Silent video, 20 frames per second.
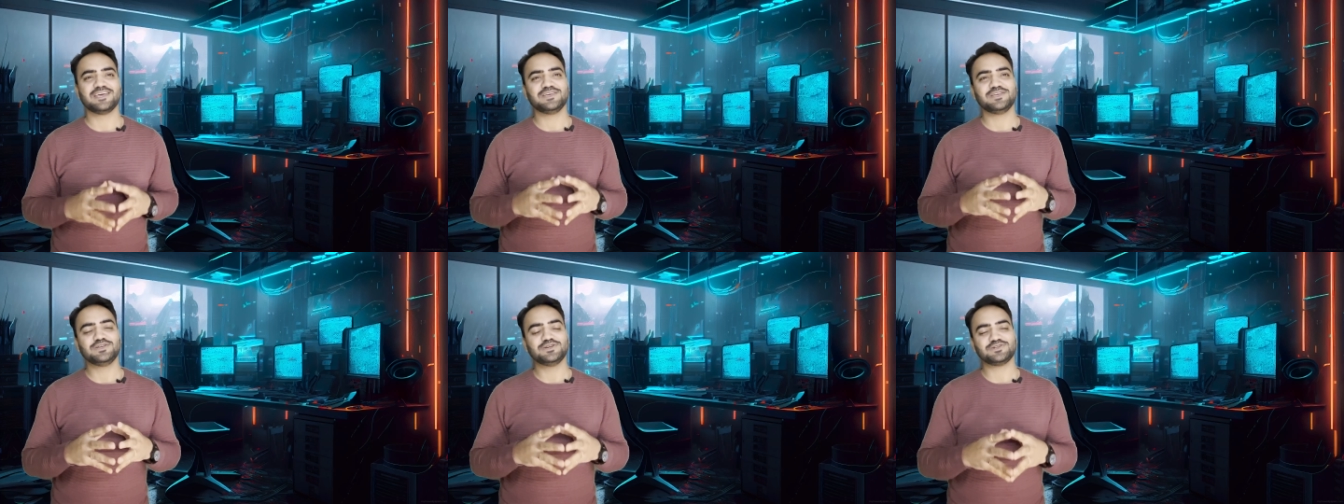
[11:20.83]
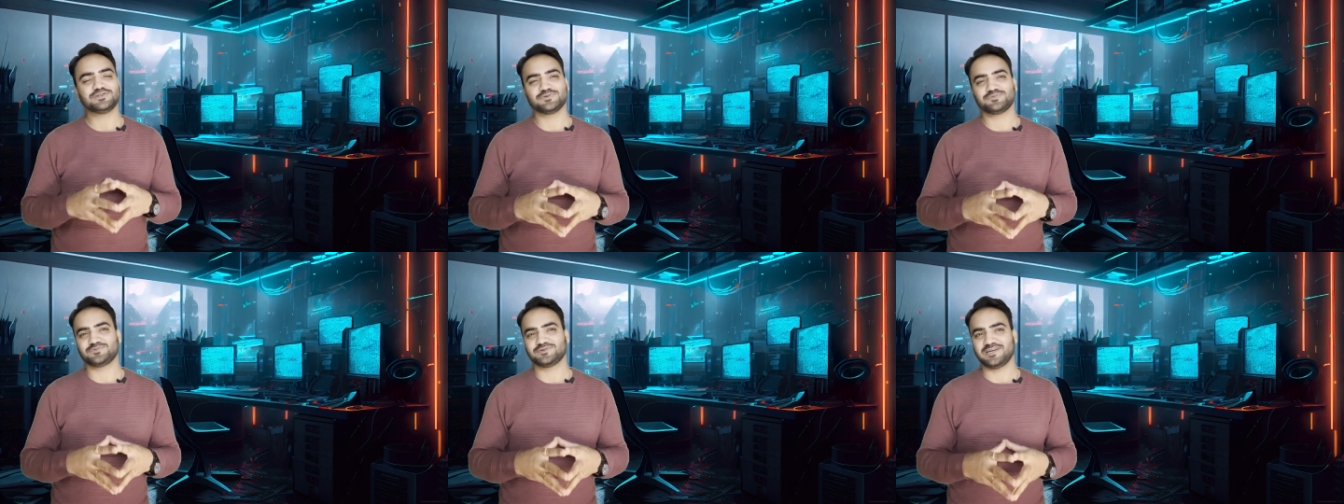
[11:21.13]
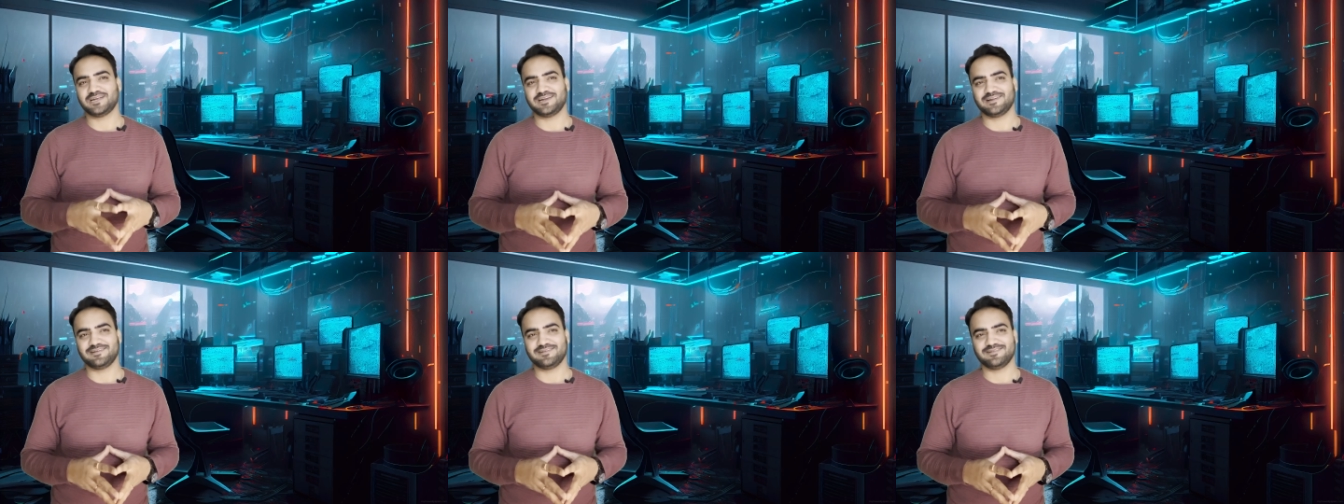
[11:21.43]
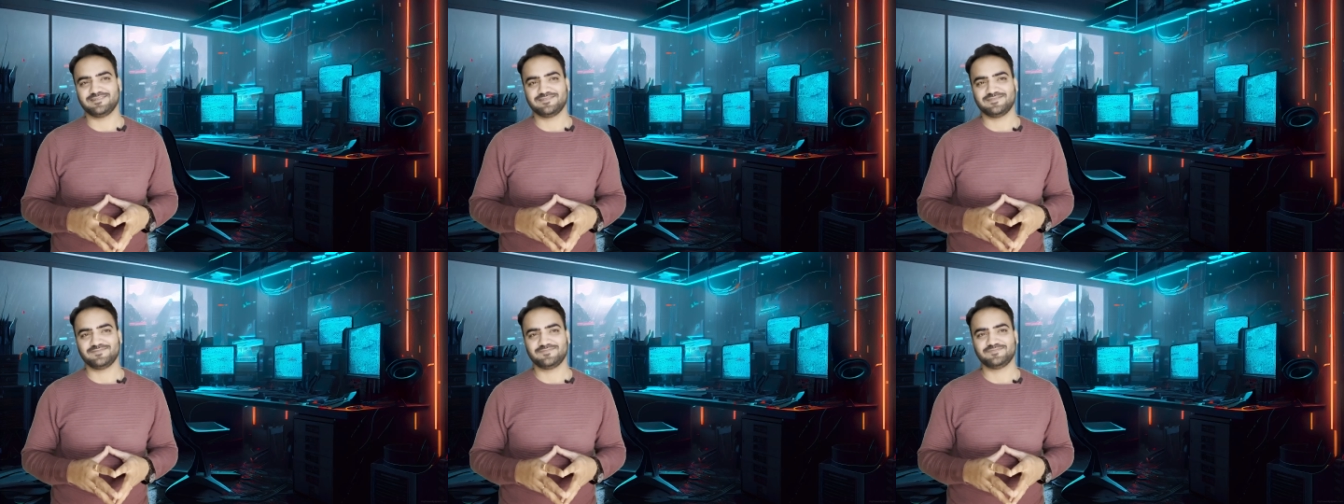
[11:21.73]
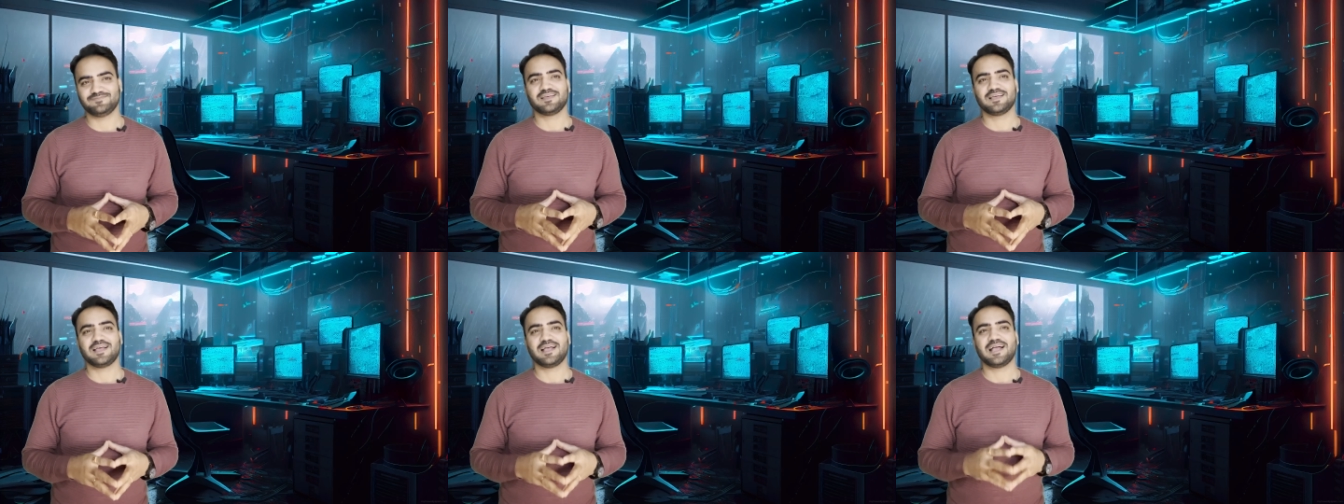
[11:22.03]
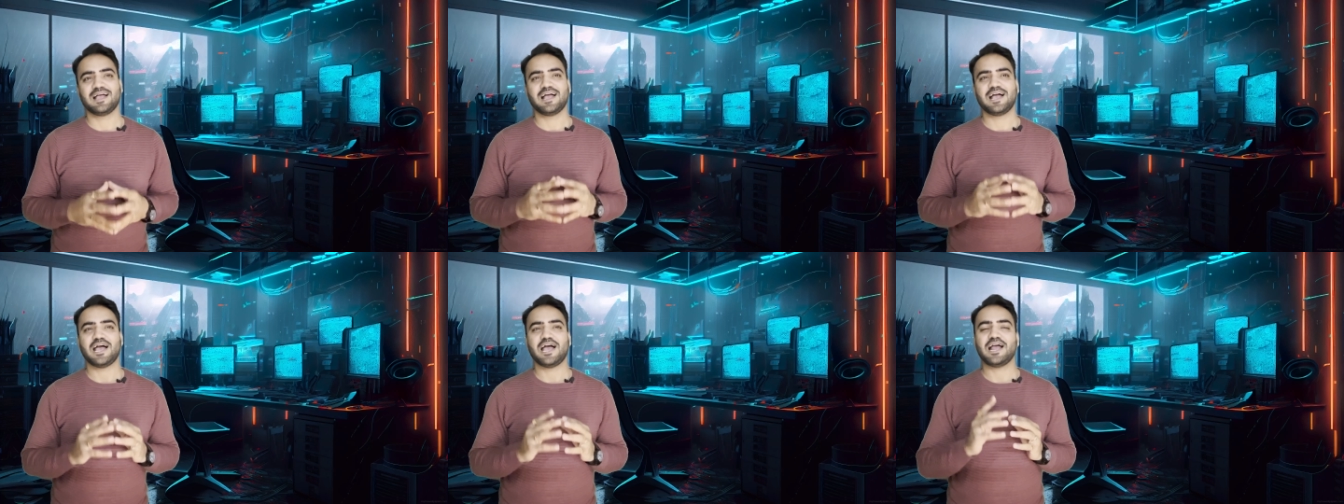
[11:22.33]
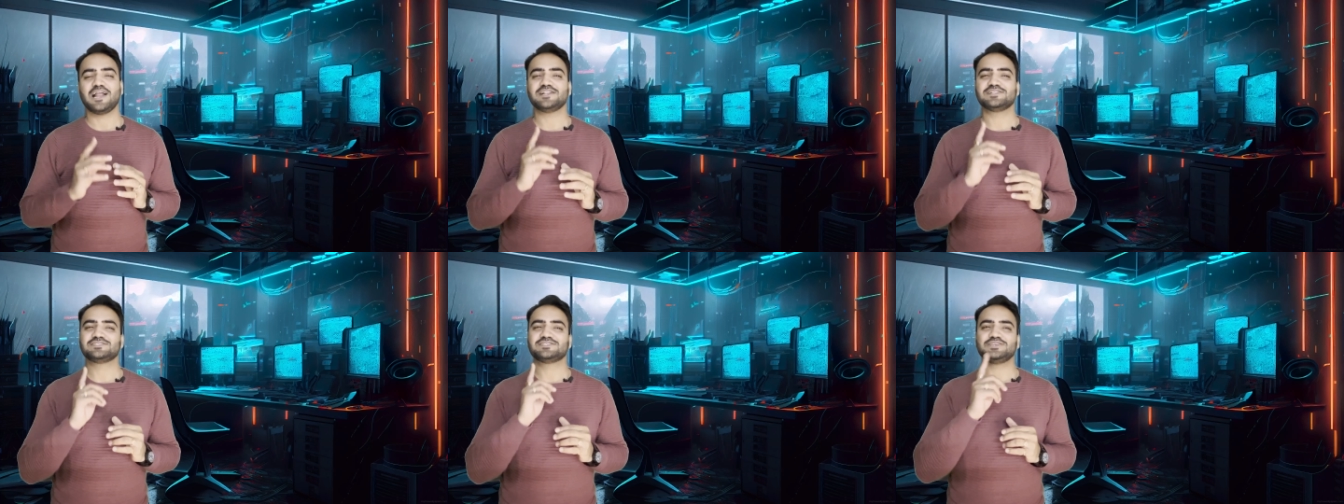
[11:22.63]
YouTube channel.
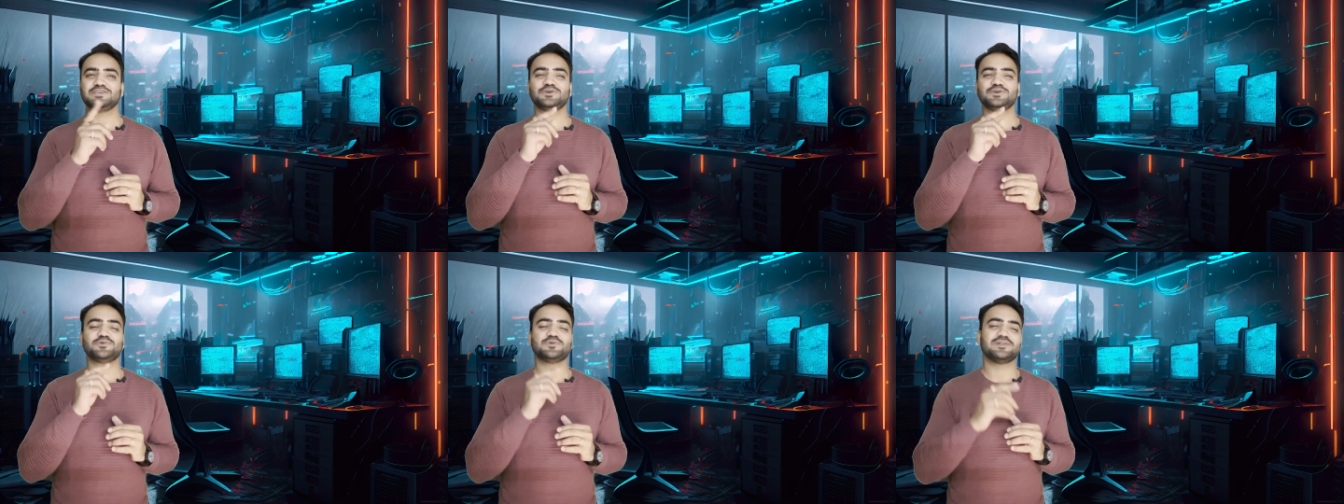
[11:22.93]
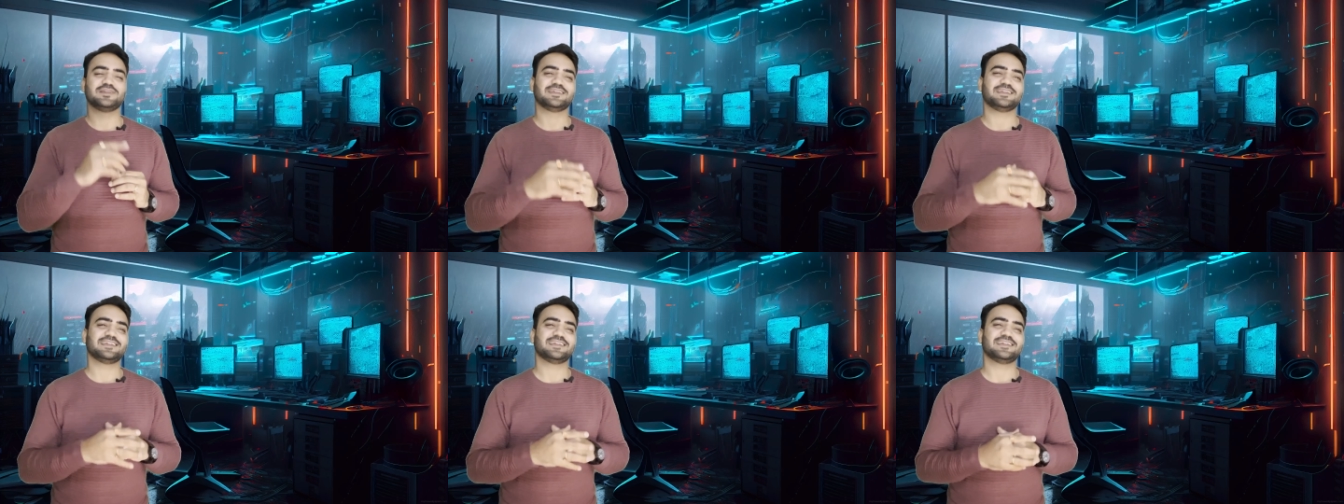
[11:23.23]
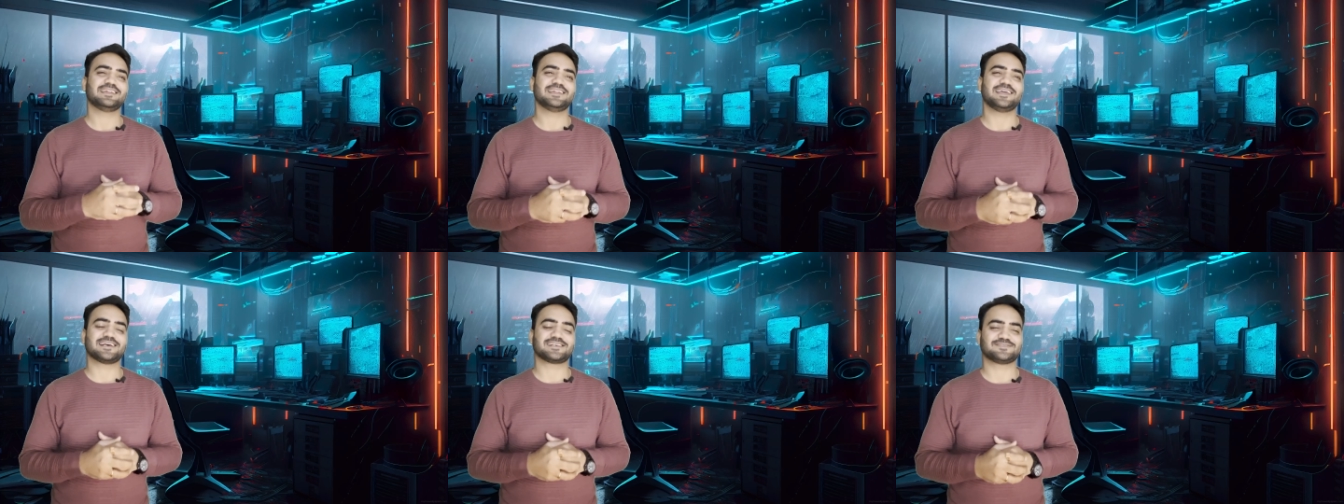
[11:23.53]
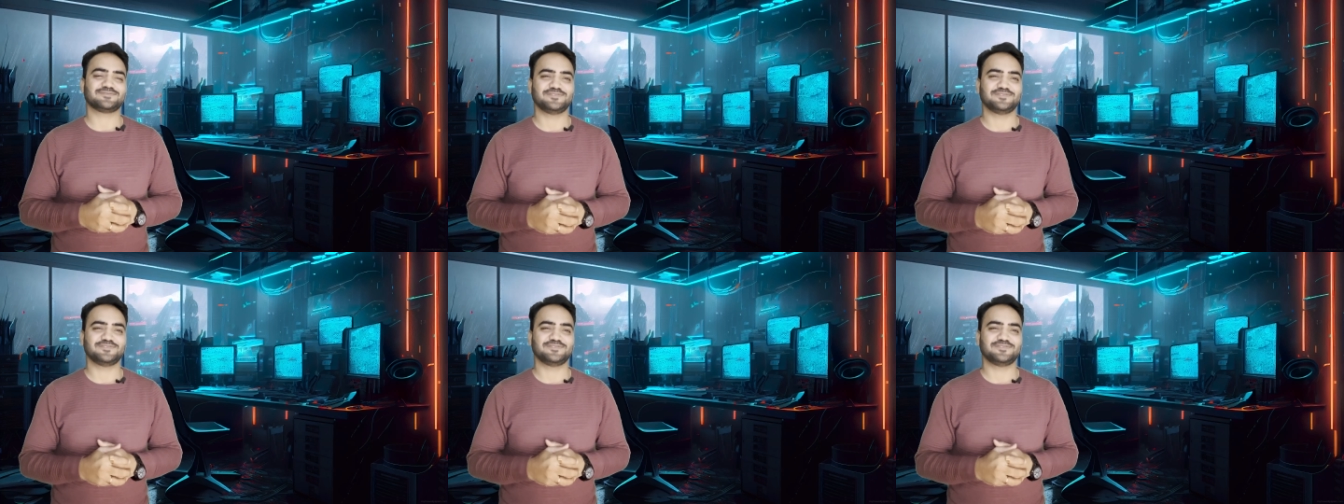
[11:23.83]
I'll see you in next